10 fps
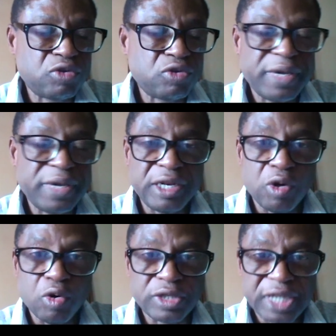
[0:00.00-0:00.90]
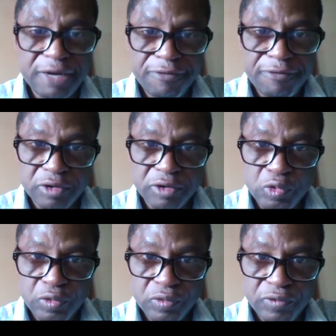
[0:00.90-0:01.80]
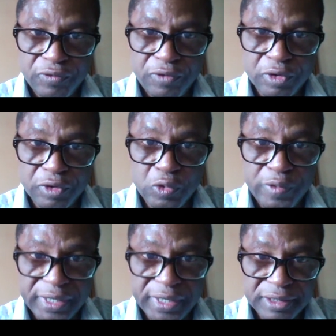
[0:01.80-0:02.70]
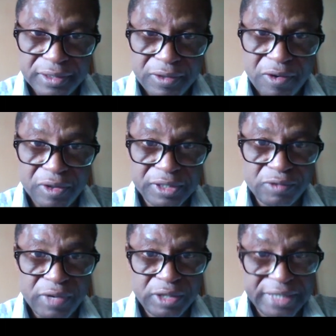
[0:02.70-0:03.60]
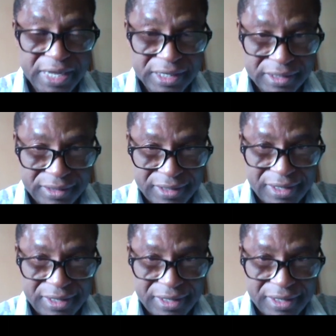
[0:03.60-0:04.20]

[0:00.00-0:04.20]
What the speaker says: in the hotel for 2 weeks or 12 days